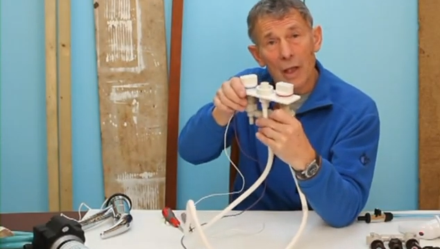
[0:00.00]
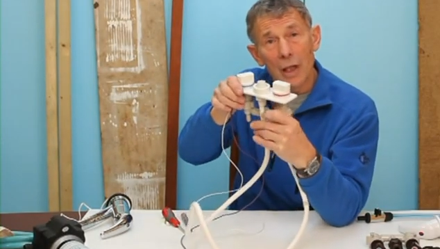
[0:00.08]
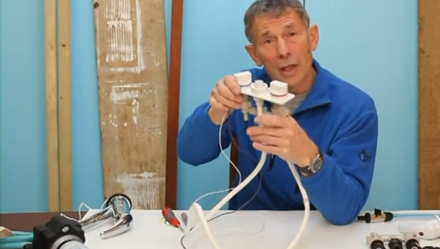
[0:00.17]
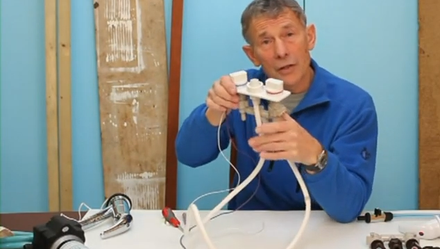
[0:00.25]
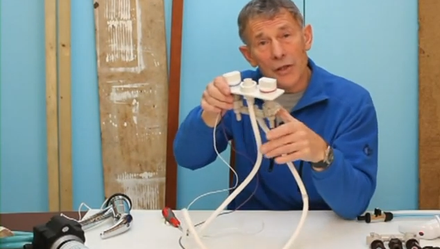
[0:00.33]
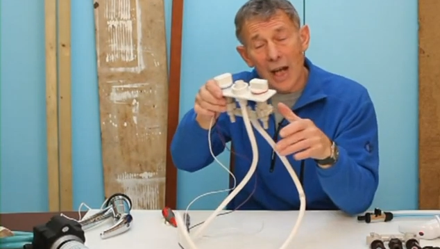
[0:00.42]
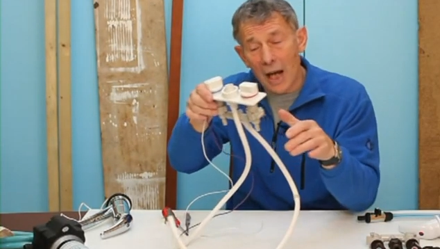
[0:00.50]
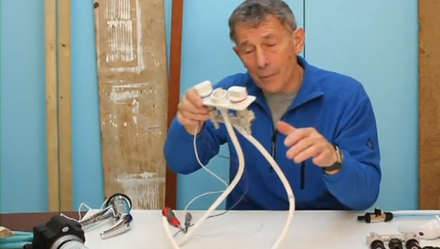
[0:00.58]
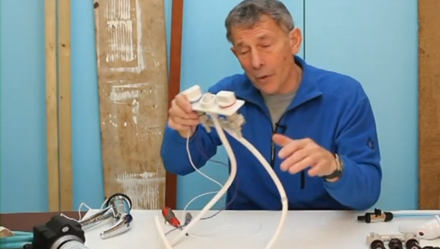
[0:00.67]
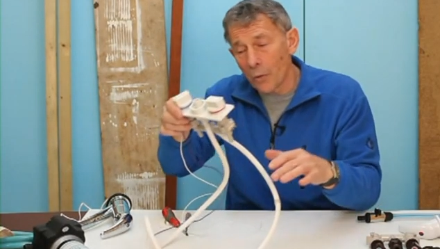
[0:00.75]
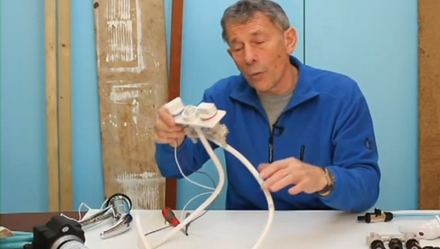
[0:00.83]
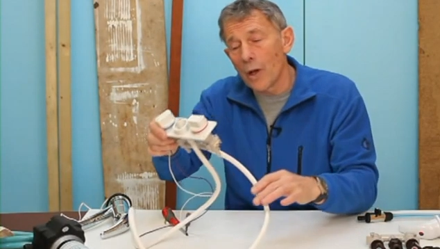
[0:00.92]
a
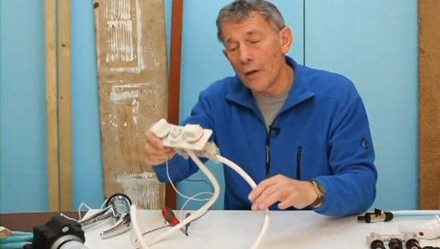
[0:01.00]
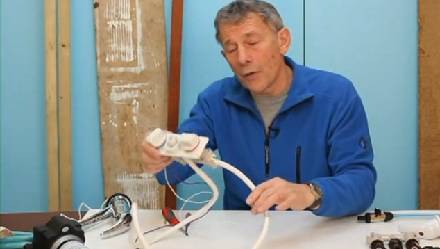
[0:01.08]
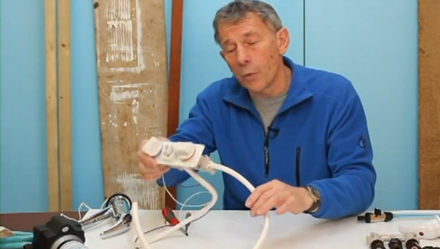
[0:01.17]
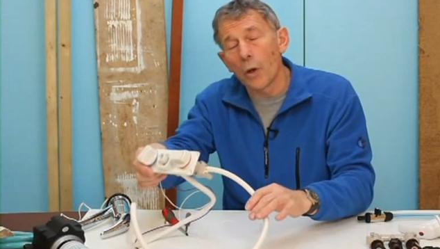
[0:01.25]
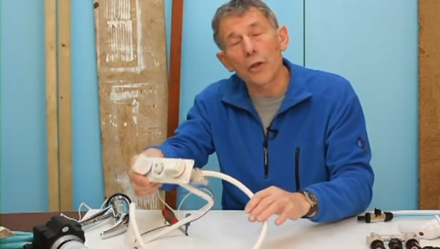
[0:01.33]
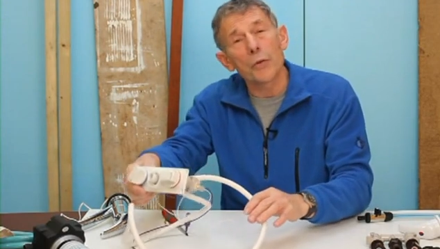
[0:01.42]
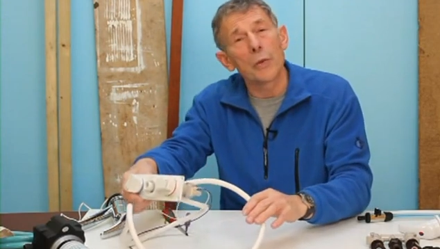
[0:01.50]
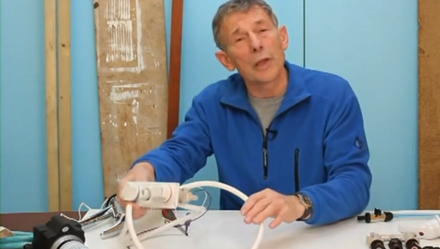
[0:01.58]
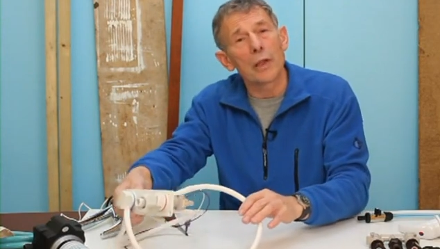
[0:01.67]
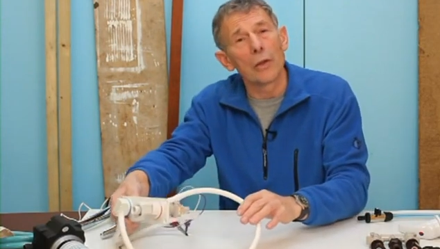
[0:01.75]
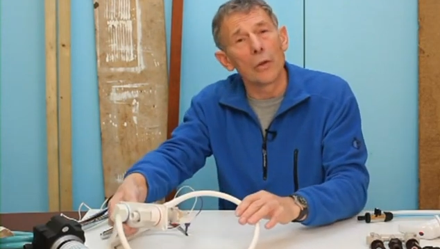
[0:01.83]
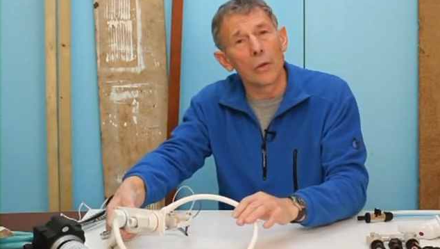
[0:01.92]
tap with what we
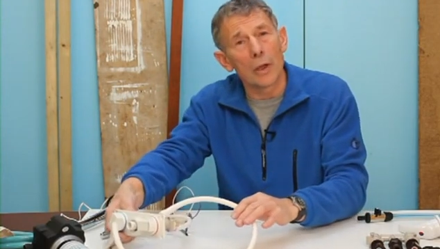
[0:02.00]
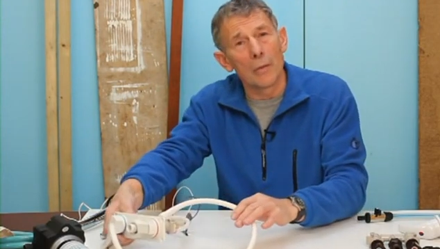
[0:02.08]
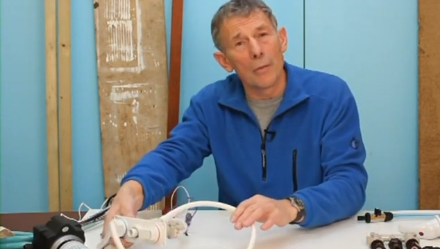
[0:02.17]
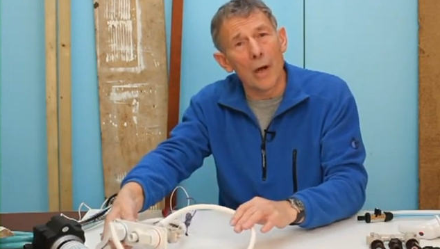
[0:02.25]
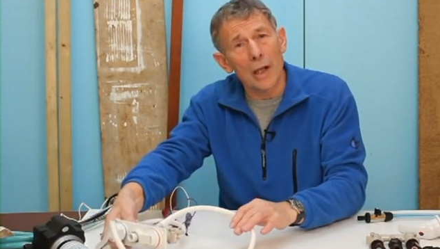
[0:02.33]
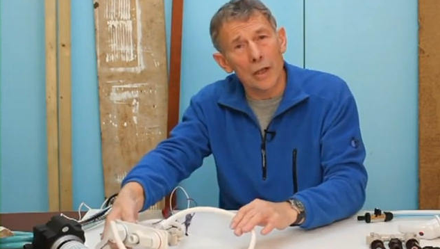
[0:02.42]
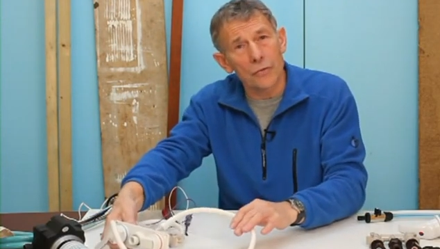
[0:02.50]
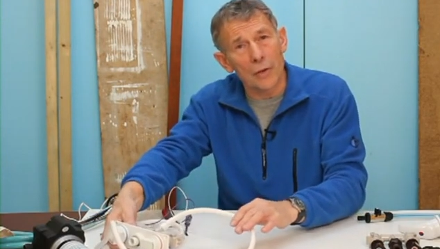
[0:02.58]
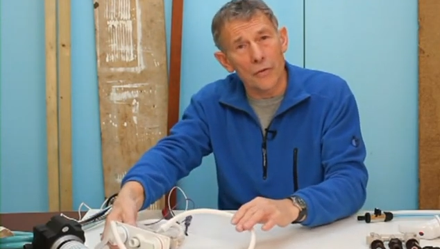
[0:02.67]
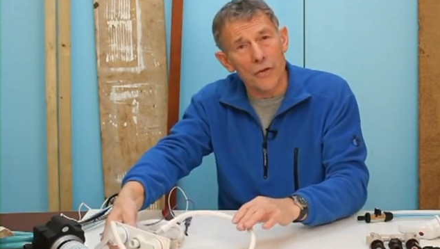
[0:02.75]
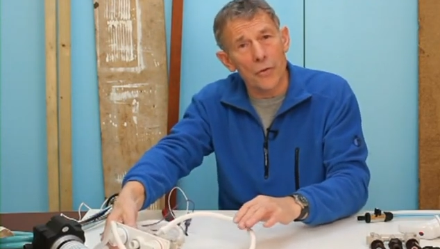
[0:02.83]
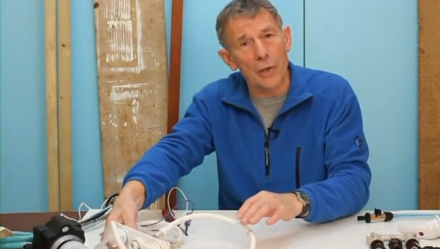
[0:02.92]
call a
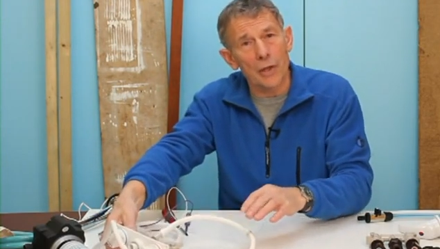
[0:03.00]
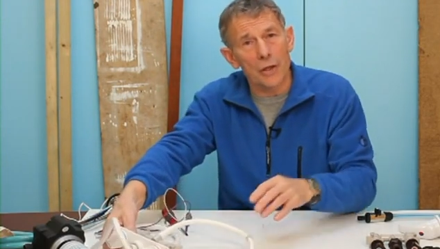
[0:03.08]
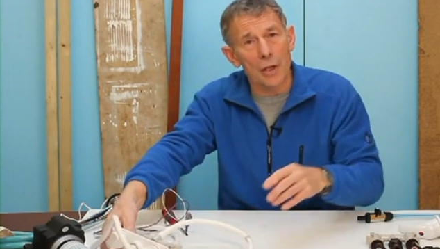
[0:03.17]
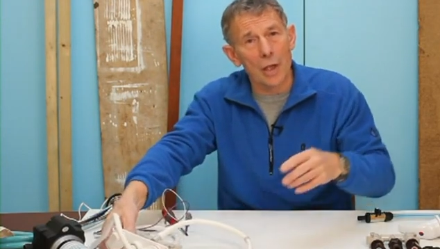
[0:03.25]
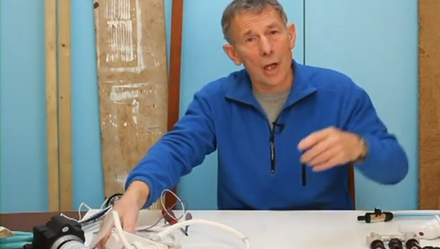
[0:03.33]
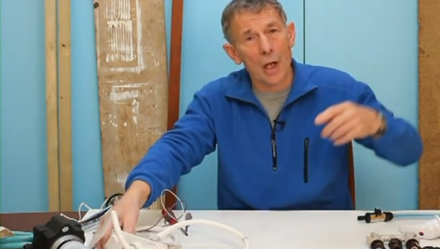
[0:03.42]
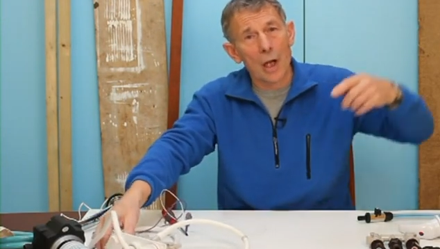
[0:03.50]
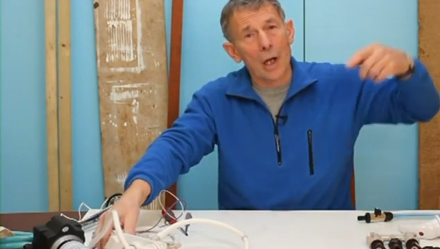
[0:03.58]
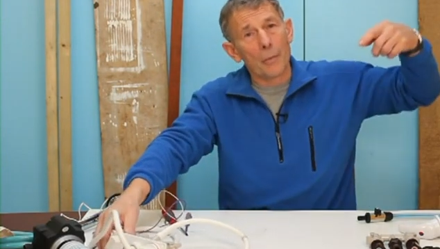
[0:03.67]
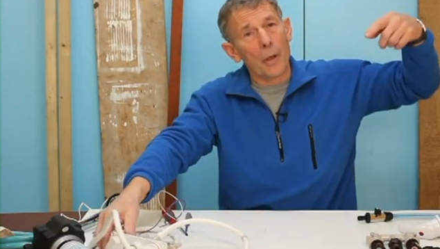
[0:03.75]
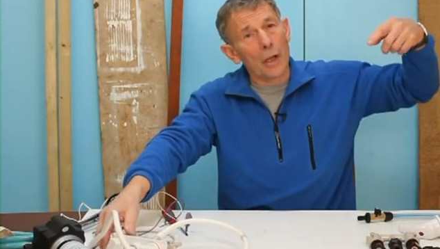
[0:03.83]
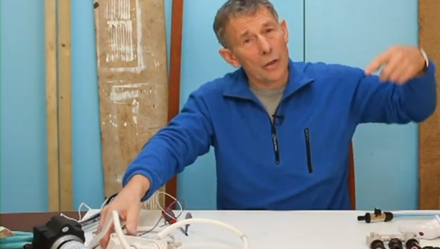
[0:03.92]
micro switch
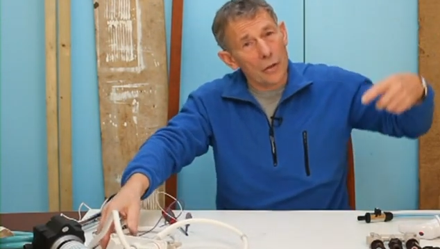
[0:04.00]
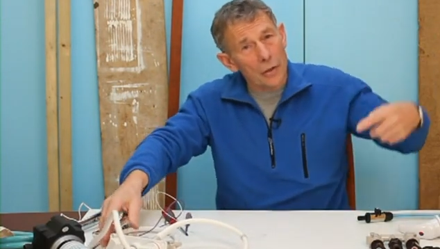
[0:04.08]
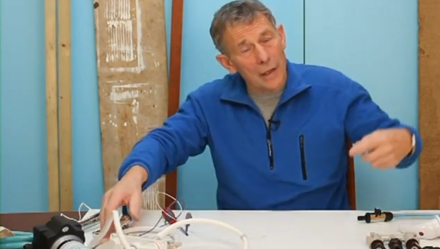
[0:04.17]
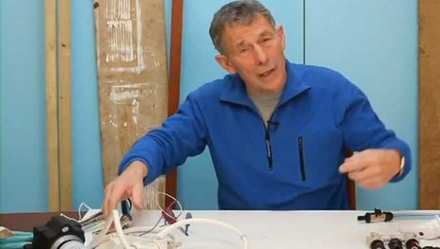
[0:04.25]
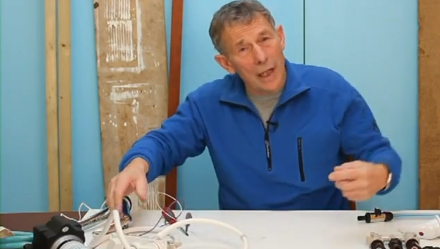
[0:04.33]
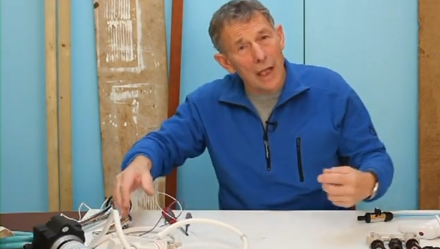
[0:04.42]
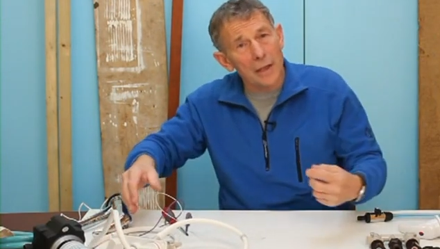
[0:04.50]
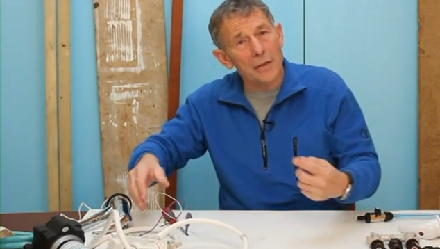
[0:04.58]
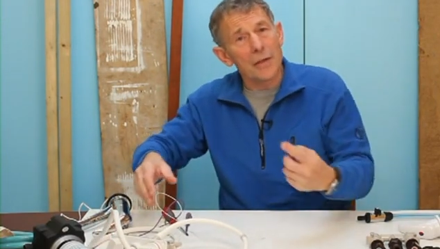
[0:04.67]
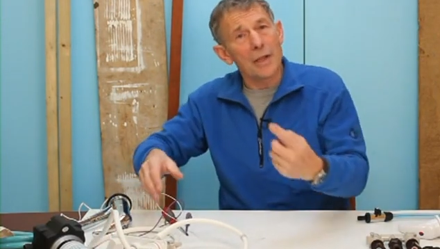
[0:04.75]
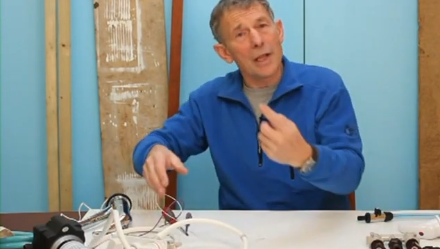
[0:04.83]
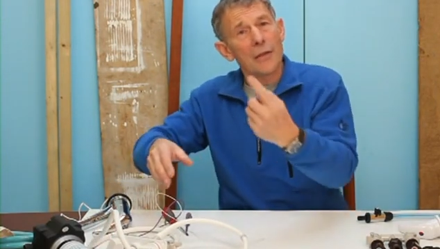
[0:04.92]
by looking
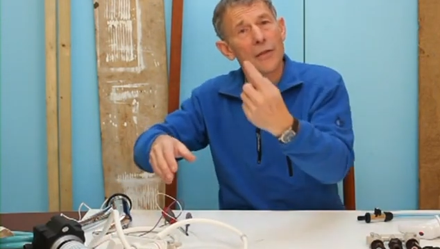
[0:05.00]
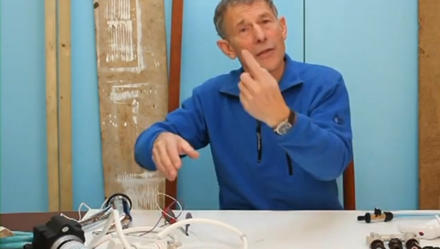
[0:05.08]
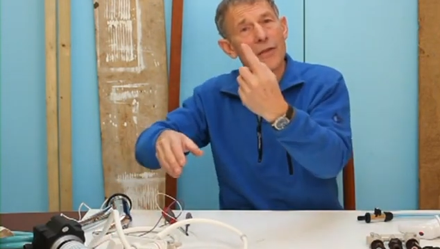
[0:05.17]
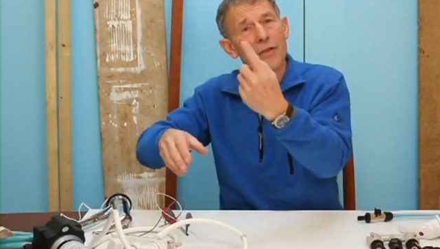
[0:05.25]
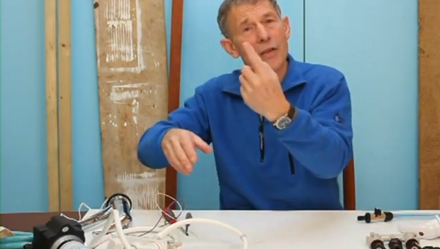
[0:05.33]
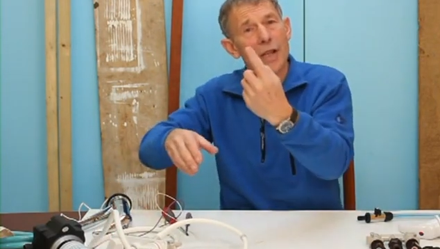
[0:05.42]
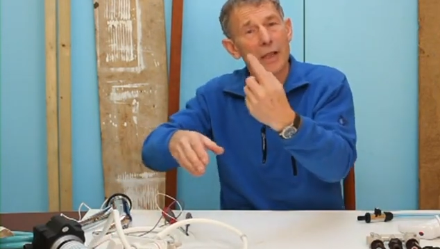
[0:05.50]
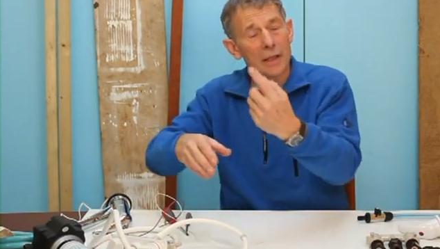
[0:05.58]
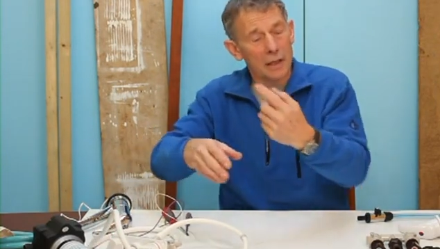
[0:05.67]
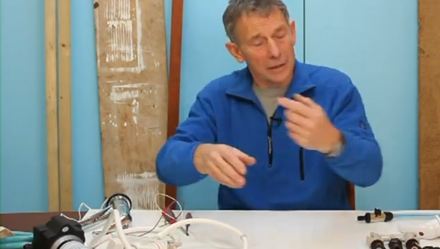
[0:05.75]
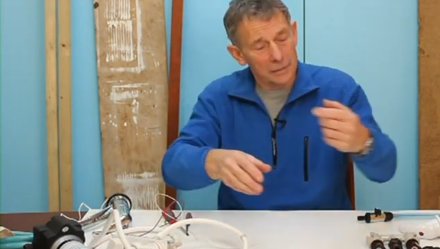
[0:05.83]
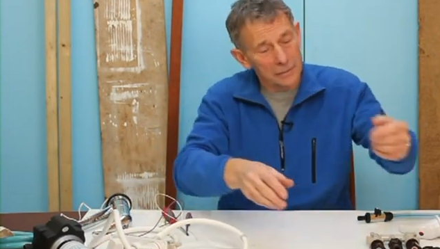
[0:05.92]
underneath the sink,